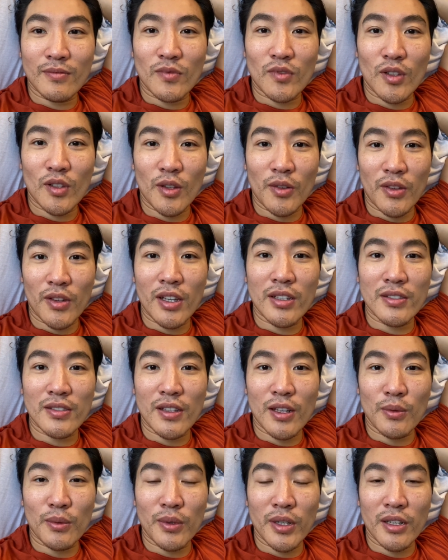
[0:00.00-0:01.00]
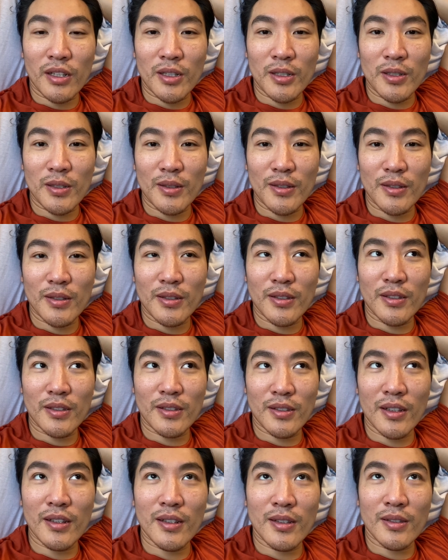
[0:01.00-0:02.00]
the things that we're
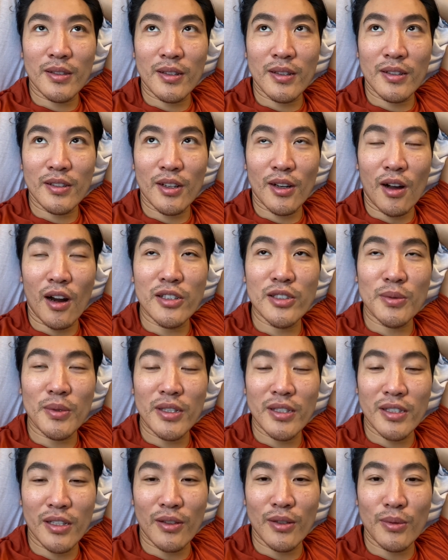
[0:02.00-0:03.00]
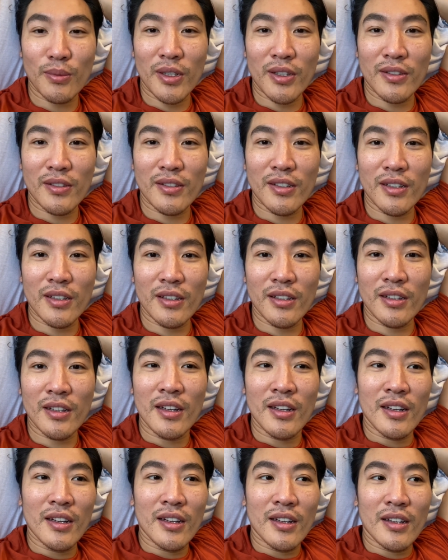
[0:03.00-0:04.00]
the cards we're dealt with, the
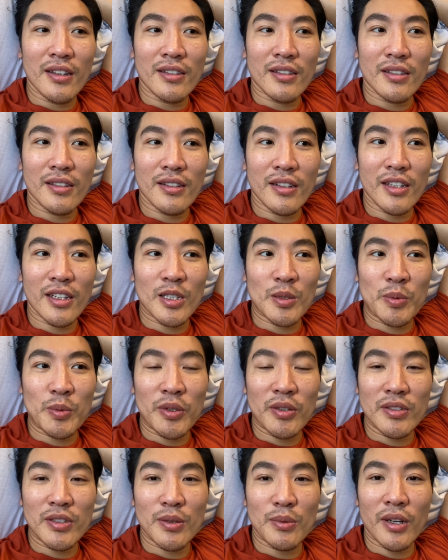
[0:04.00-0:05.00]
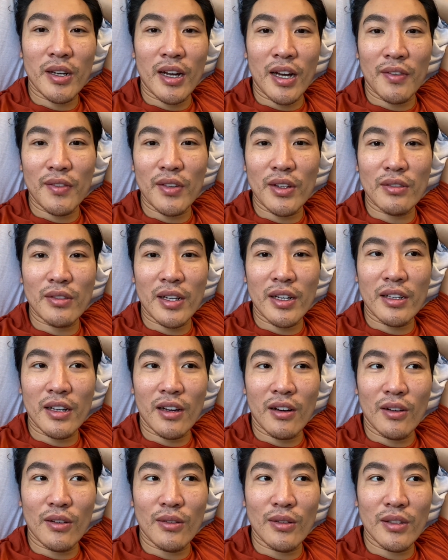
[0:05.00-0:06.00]
experience that we're having right
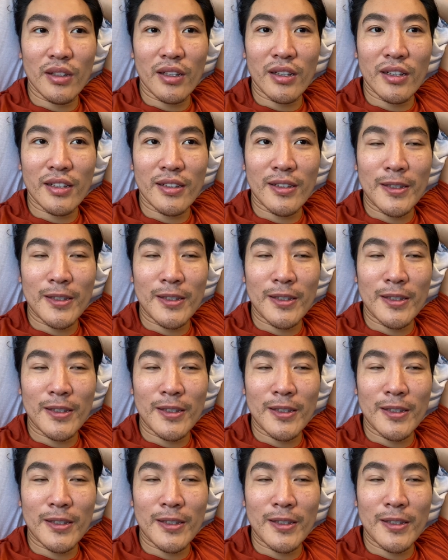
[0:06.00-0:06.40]
now, like